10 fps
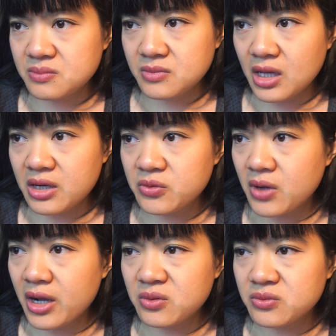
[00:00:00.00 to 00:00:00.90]

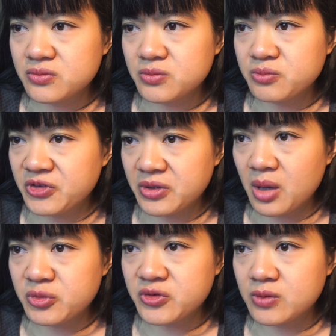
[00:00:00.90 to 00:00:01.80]
I don't feel
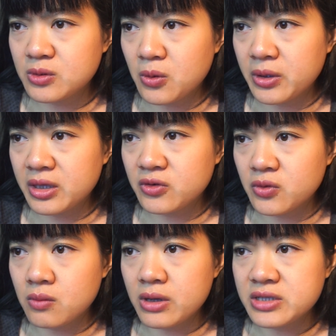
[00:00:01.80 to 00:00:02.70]
comfortable going into
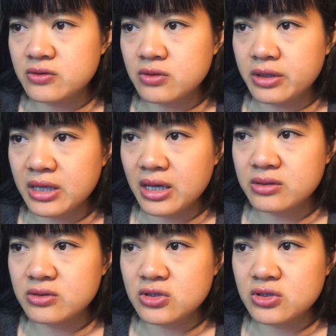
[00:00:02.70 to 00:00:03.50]
a restaurant yet,